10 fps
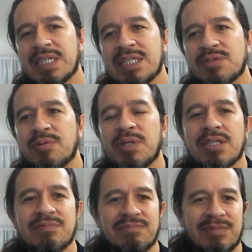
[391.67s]
So we
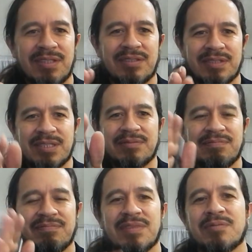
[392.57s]
are on the
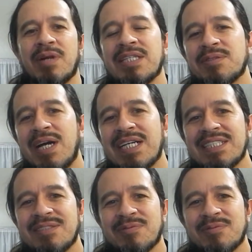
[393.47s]
right track.